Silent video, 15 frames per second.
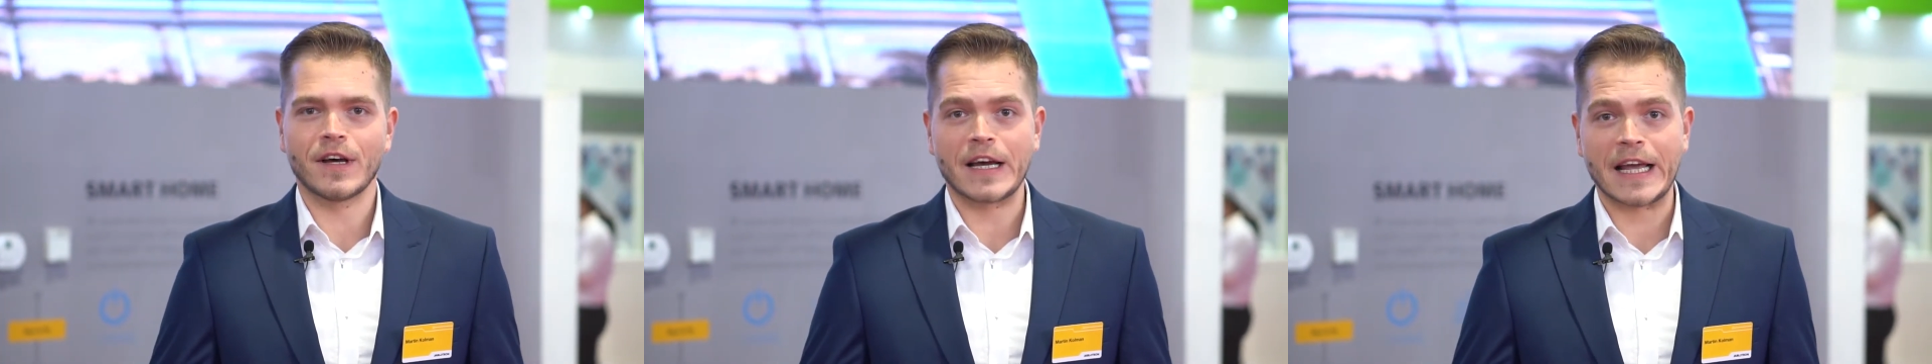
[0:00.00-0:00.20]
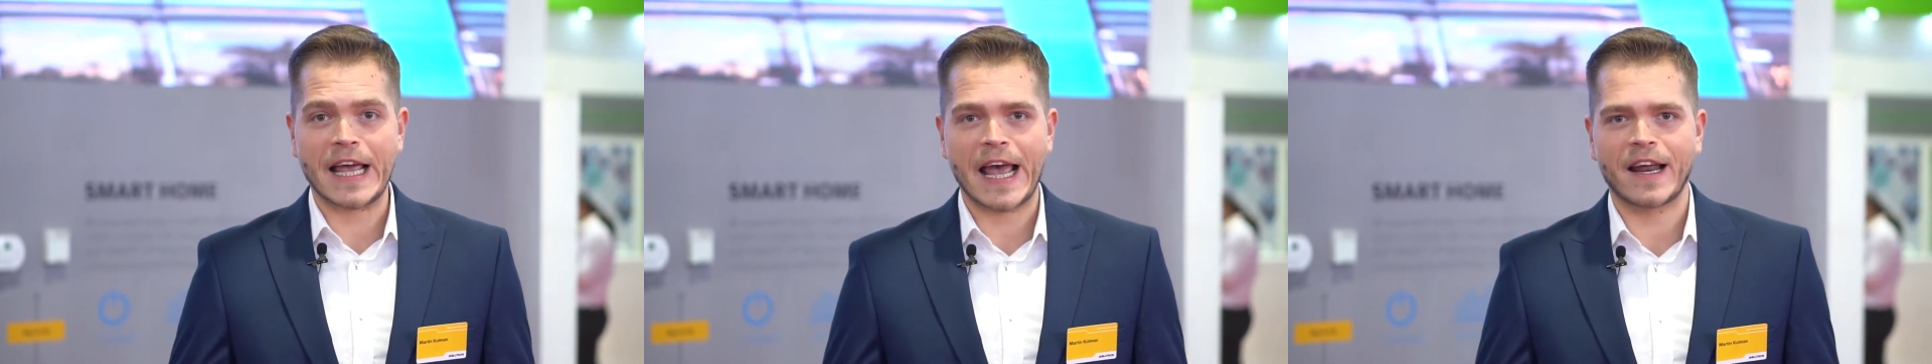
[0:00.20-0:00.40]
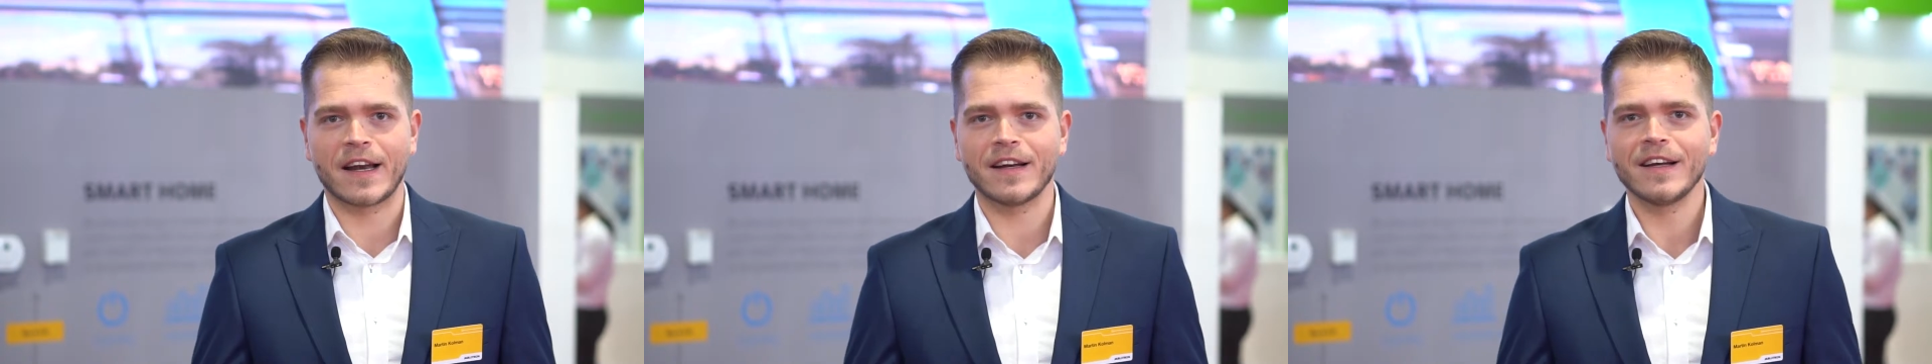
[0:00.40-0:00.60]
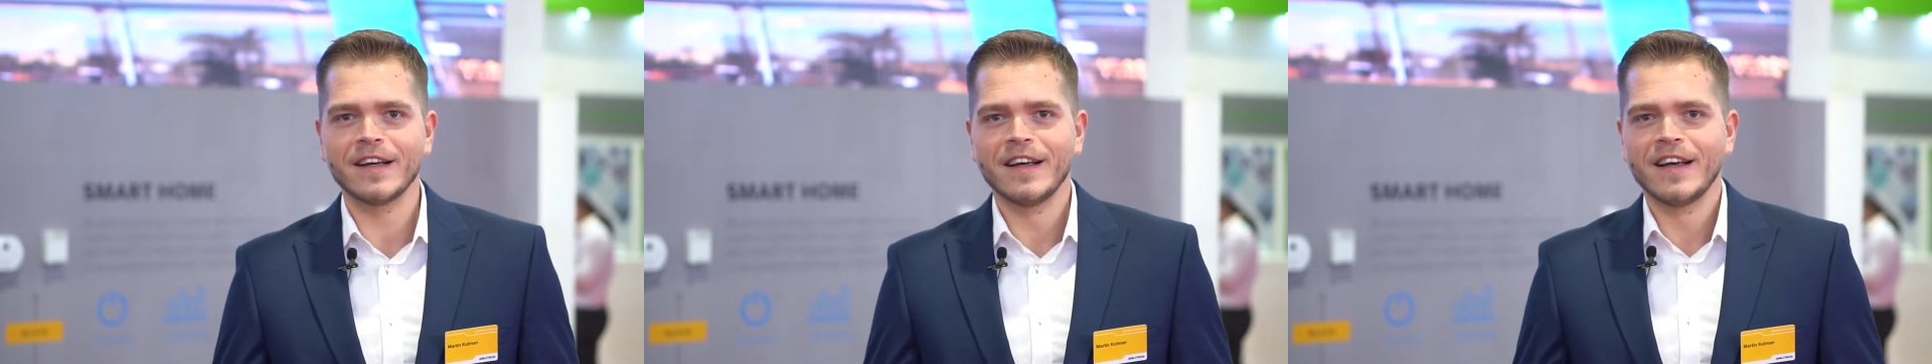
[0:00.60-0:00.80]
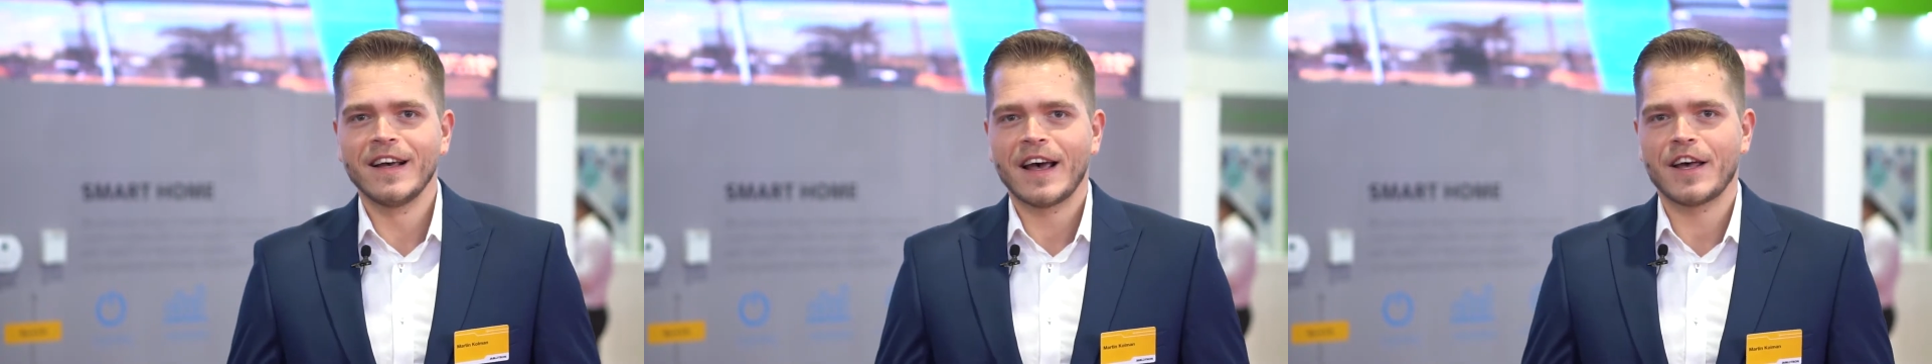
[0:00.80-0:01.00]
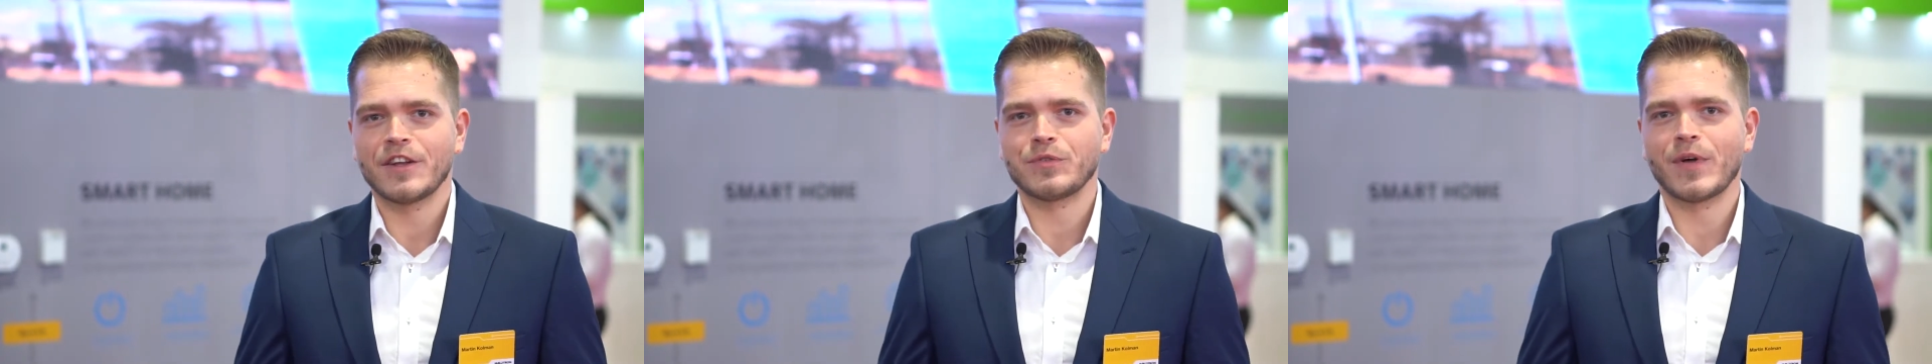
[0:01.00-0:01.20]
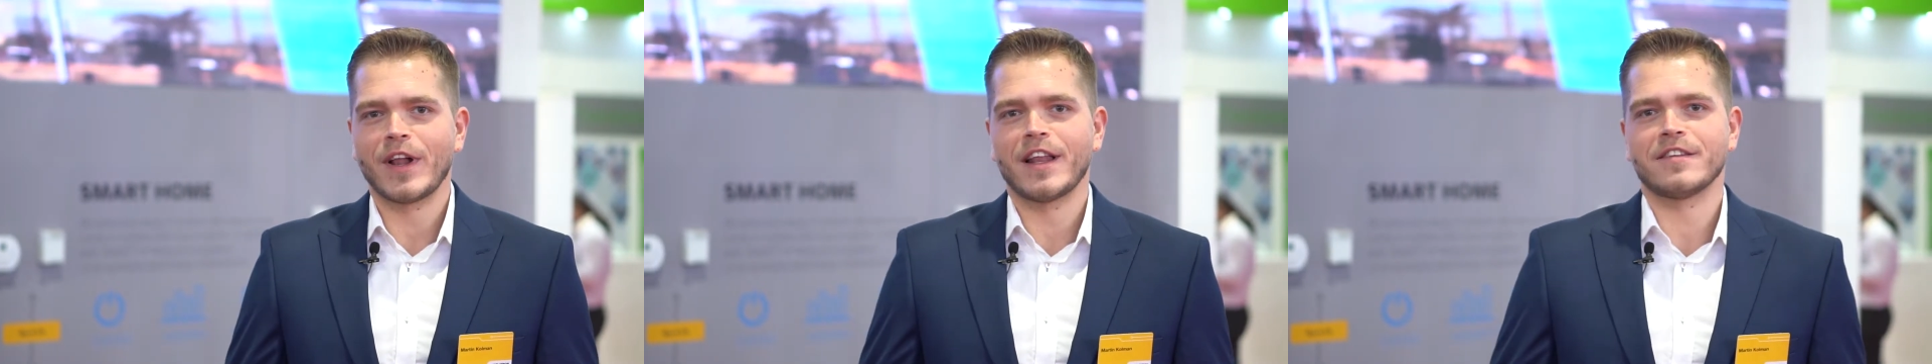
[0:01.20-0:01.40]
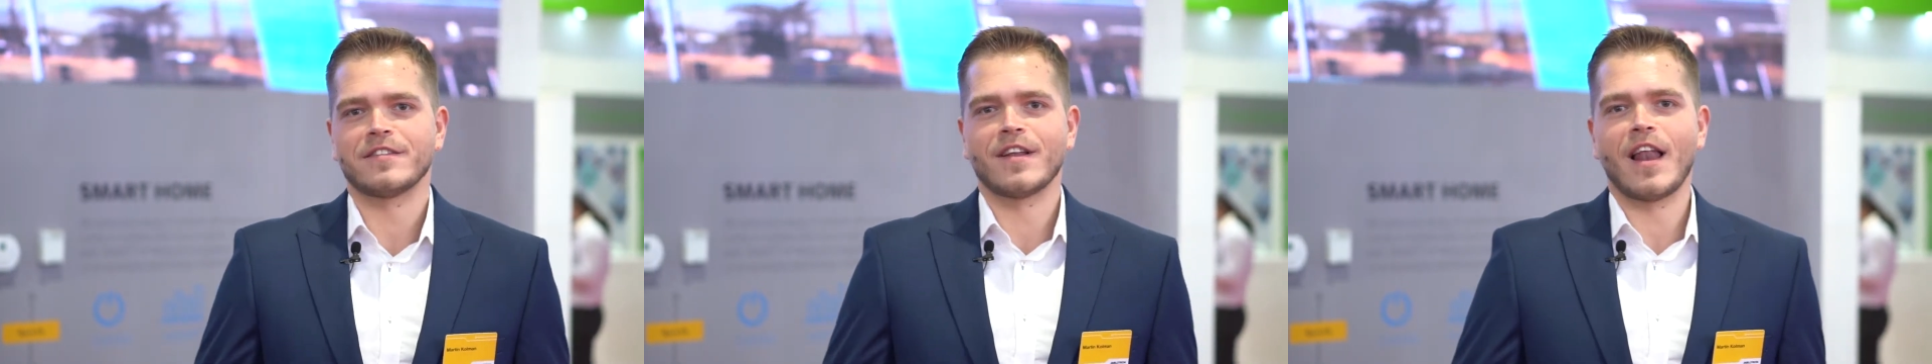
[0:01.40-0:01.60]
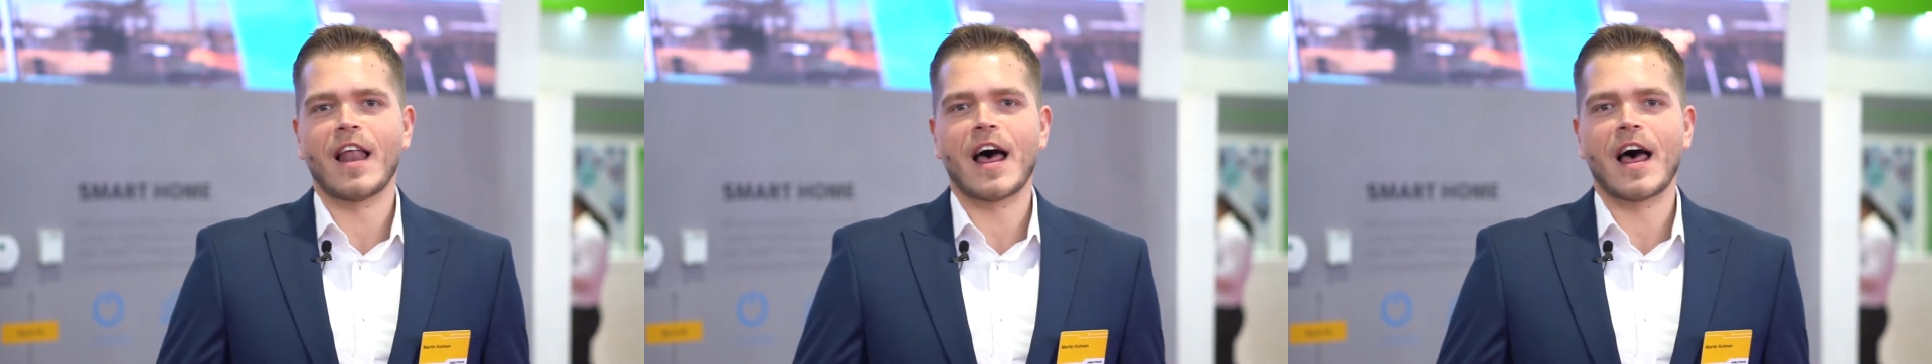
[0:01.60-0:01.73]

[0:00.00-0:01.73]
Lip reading: again, as well as the